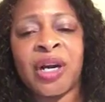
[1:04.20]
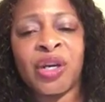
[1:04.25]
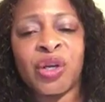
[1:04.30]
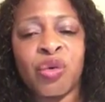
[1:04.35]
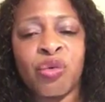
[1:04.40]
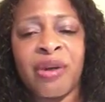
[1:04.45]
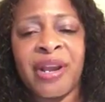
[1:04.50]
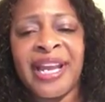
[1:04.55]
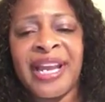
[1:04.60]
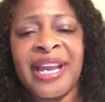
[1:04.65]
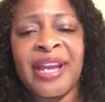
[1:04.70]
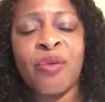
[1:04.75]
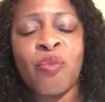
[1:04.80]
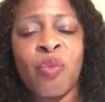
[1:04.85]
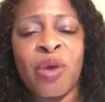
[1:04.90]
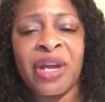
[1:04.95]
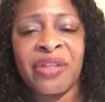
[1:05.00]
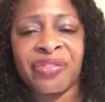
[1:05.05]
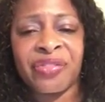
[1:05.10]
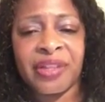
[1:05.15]

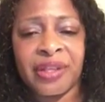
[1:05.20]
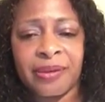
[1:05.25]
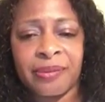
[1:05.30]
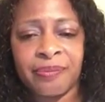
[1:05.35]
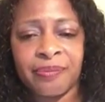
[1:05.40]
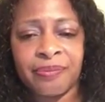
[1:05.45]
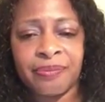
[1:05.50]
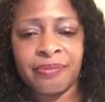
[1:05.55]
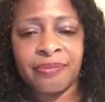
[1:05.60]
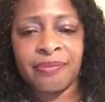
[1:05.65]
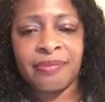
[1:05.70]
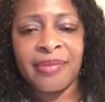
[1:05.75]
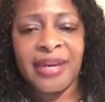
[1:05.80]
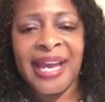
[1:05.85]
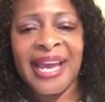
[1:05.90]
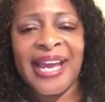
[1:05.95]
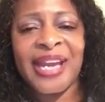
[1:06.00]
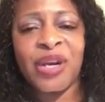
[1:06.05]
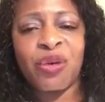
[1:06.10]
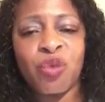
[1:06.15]
agreeing with
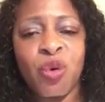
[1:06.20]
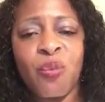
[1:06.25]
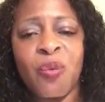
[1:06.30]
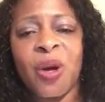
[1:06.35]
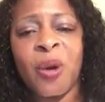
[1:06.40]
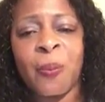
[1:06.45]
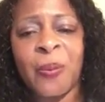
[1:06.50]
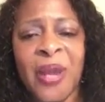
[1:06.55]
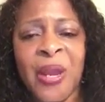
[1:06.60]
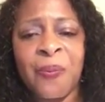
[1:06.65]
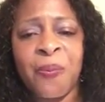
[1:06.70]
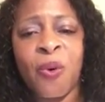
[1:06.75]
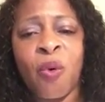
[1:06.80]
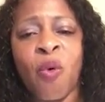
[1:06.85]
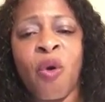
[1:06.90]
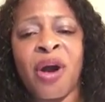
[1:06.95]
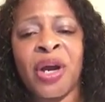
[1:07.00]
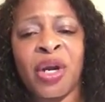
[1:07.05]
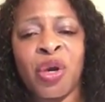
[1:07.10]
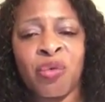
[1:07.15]
a group of
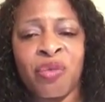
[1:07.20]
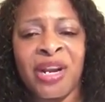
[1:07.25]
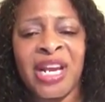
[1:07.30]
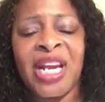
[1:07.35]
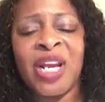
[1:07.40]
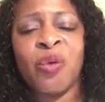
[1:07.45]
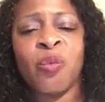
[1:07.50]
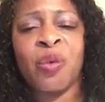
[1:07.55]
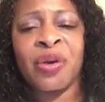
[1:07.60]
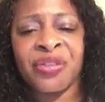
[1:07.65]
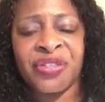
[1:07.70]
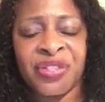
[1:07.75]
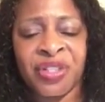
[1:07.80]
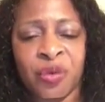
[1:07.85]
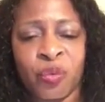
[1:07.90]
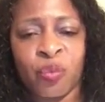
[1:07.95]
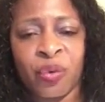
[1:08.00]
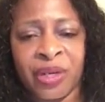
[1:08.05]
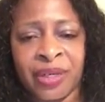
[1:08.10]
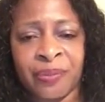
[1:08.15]
people or agreeing with
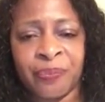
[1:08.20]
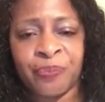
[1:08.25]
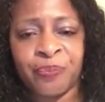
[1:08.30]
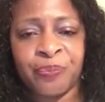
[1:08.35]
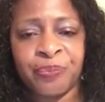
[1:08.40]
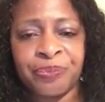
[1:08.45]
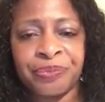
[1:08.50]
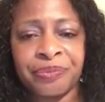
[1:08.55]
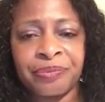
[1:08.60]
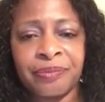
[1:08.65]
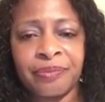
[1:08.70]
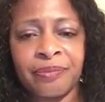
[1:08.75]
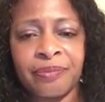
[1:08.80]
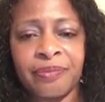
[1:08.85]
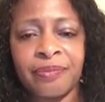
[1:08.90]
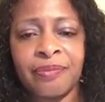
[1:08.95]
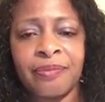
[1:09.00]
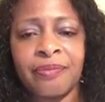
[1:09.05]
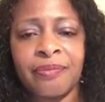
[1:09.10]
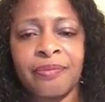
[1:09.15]
someone
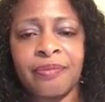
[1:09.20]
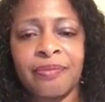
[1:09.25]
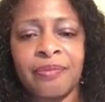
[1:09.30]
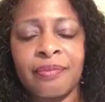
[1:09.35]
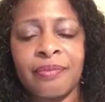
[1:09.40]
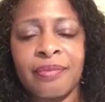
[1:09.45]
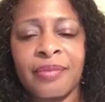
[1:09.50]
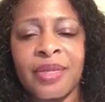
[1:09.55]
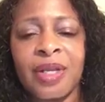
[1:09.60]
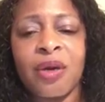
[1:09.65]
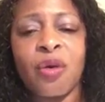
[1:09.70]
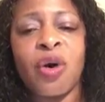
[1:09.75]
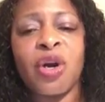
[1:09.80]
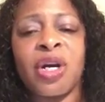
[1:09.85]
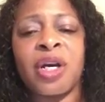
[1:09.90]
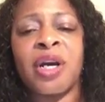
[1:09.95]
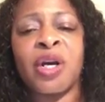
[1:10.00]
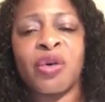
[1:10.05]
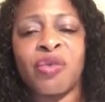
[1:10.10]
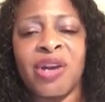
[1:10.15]

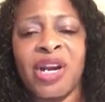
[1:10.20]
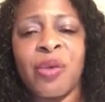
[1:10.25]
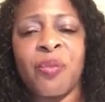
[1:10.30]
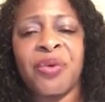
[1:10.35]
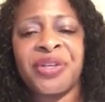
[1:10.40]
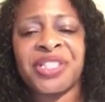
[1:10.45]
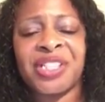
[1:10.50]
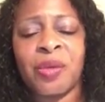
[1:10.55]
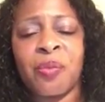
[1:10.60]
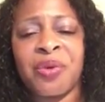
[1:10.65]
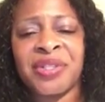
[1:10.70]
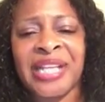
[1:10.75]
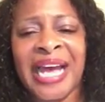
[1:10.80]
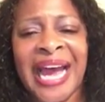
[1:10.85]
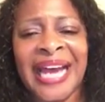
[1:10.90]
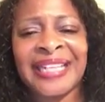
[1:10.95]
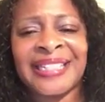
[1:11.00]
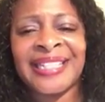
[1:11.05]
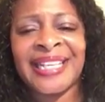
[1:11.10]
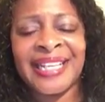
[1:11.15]
or agreeing with someone's
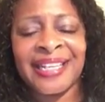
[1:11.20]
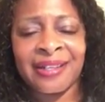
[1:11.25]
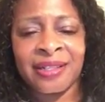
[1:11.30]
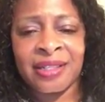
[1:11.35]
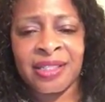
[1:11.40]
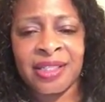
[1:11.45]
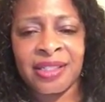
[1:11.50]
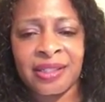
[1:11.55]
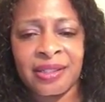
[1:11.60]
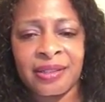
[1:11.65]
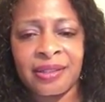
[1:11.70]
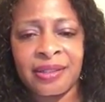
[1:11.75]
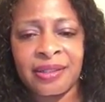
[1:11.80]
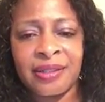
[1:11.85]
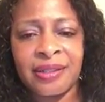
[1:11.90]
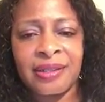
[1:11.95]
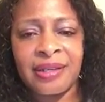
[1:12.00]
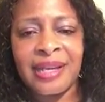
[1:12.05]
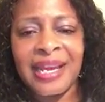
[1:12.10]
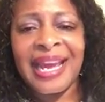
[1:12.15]
ideas
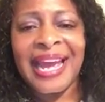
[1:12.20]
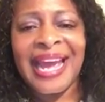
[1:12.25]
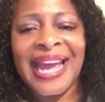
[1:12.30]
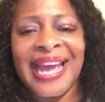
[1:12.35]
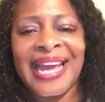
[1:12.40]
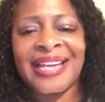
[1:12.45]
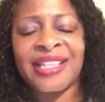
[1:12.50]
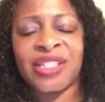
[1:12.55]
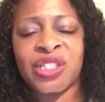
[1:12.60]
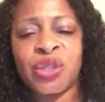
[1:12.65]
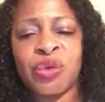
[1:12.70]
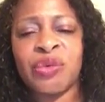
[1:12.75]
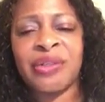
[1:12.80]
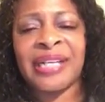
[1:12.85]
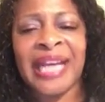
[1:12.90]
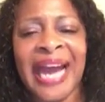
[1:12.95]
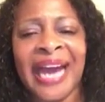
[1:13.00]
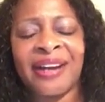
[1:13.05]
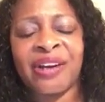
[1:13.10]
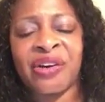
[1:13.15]
as to
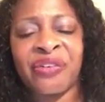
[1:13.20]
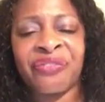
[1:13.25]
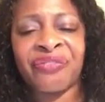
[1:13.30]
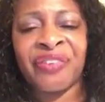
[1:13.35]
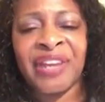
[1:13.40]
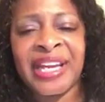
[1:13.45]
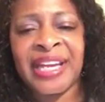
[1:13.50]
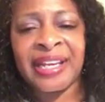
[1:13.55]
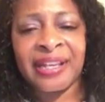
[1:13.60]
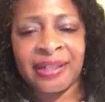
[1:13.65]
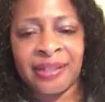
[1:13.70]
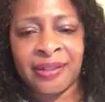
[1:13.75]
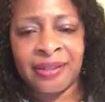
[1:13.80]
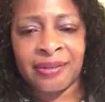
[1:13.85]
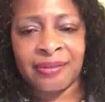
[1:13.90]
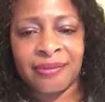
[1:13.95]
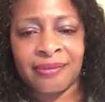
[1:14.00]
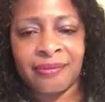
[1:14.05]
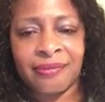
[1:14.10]
not offend,